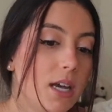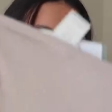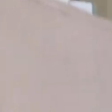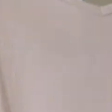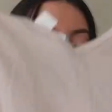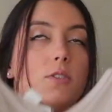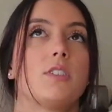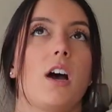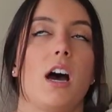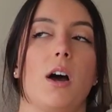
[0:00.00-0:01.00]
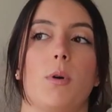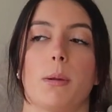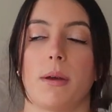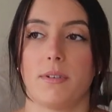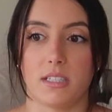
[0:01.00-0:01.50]
which if you saw one
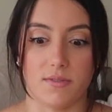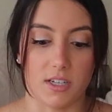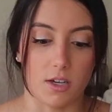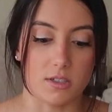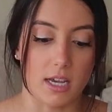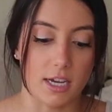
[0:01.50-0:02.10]
of my recent videos,